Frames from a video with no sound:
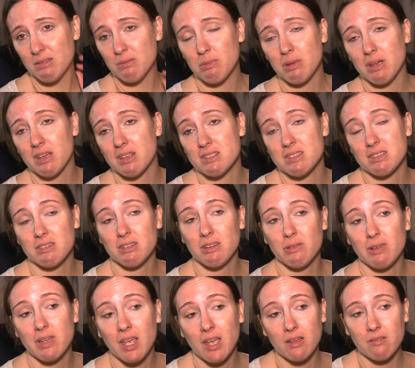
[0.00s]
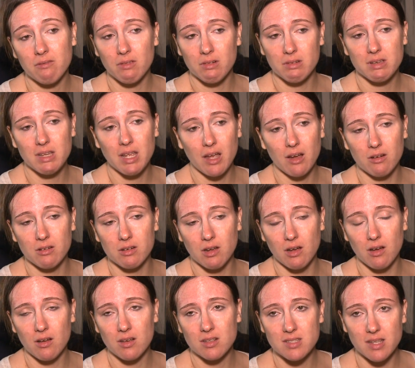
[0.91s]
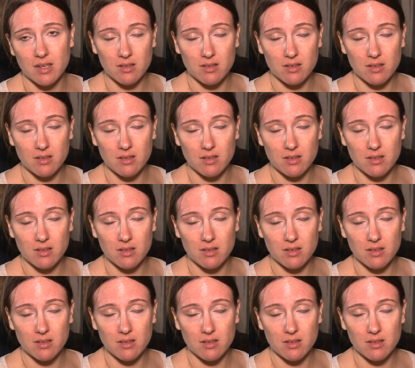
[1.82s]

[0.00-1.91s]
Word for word: because you know we can't even take our dogs